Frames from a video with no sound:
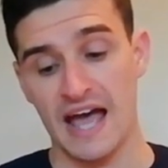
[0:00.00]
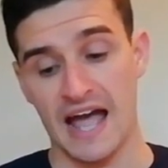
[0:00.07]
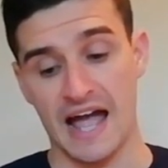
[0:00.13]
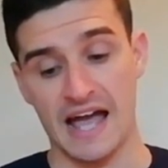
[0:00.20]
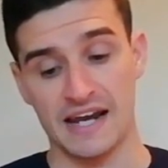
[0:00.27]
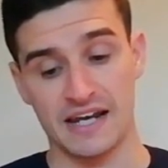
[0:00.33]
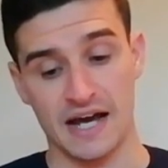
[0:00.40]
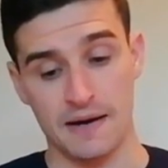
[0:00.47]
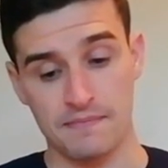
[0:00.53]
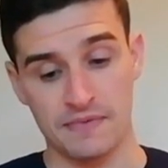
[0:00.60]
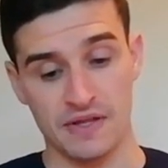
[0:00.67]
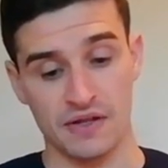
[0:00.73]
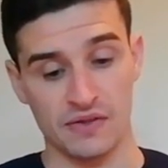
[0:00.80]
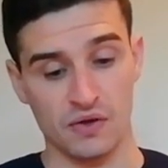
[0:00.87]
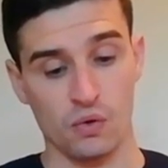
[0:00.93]
and
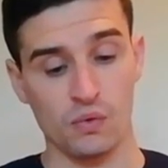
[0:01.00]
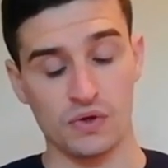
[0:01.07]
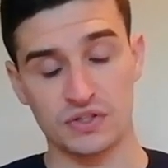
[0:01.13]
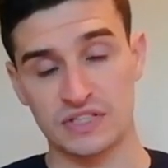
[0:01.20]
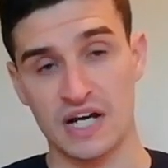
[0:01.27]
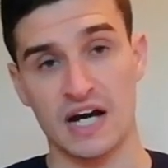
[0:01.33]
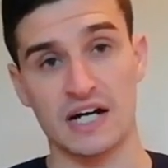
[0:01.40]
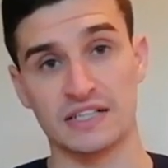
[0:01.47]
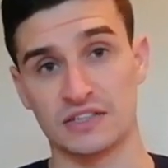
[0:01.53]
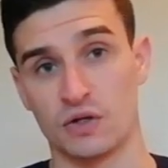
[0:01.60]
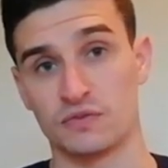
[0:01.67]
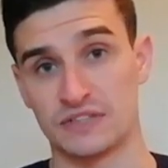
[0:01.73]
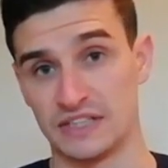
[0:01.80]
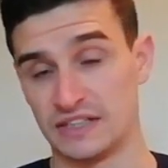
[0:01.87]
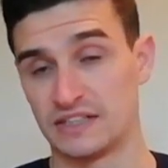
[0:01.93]
all those cards,
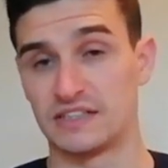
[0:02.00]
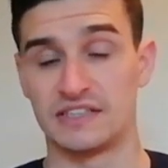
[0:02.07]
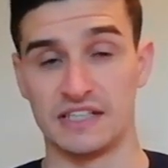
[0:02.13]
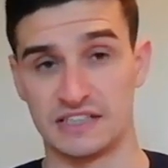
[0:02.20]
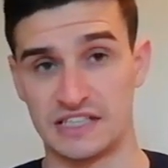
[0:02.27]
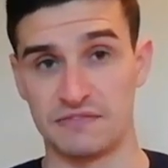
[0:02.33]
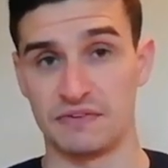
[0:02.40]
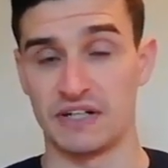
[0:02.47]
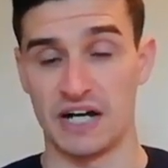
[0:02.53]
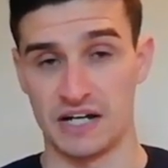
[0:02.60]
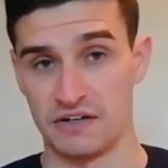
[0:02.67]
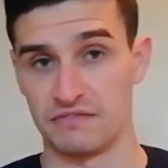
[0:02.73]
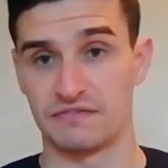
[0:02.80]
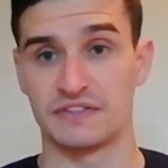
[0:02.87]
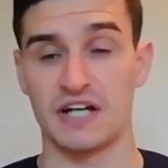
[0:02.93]
obviously there's different
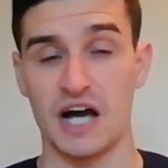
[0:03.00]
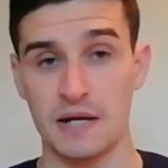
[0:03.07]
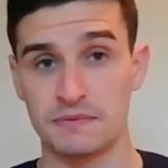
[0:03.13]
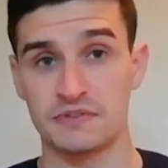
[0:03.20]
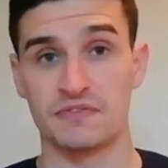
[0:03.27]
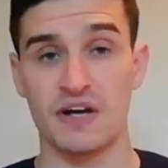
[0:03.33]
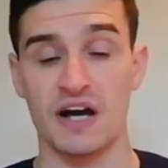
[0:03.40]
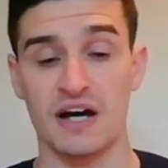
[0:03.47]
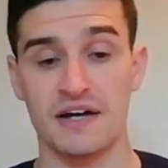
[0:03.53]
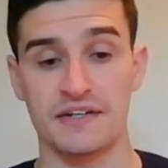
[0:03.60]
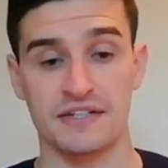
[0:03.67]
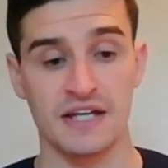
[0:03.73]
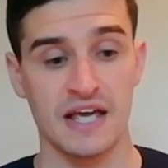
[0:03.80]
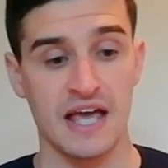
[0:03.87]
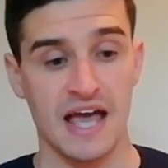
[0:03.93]
kind of types of
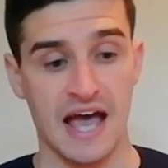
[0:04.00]
cards,